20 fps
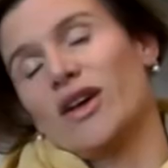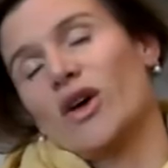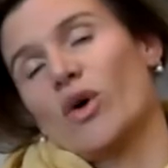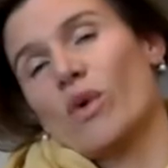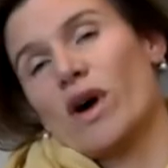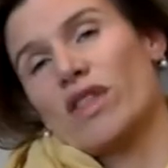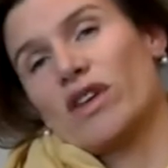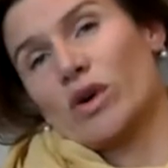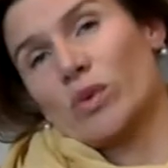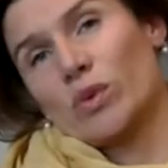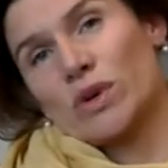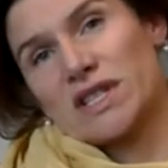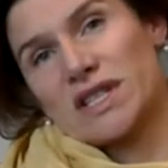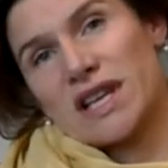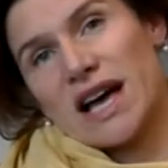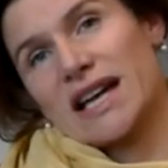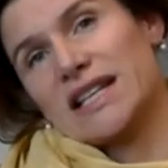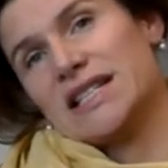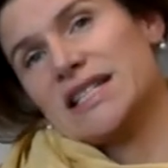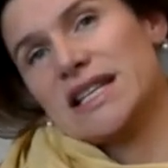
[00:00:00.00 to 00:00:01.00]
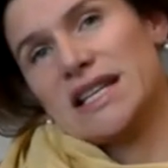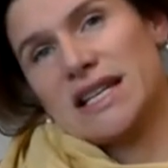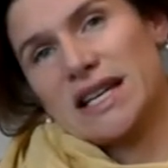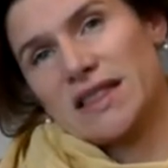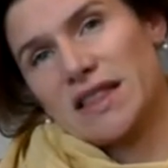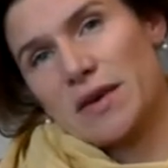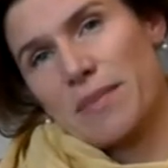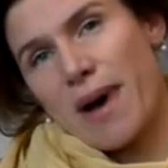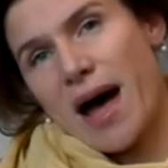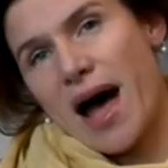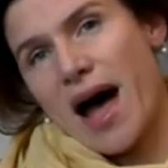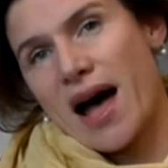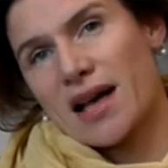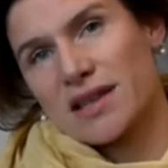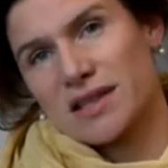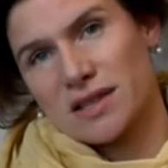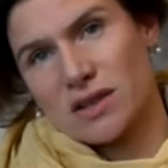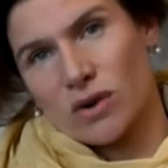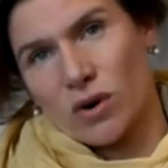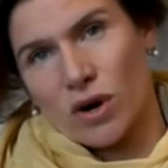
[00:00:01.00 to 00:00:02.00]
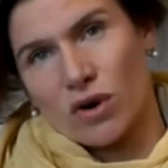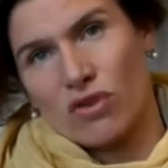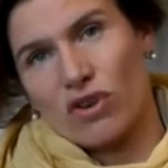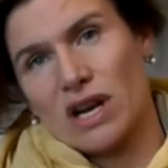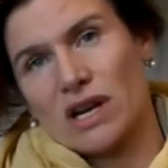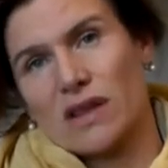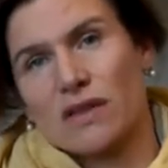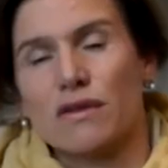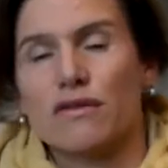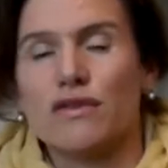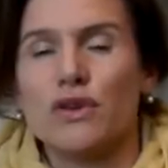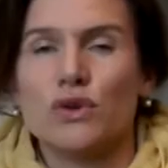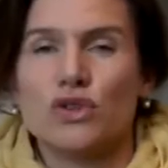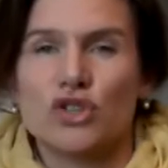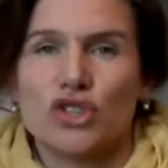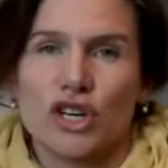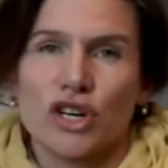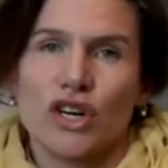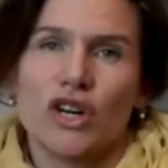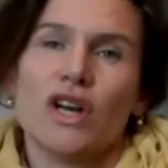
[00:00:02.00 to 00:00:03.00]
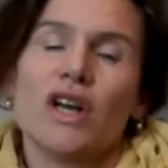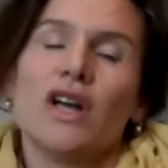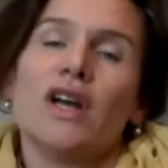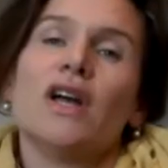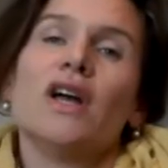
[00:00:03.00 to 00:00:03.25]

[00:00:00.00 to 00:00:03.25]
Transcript: whether it was IT in the past or green in the future,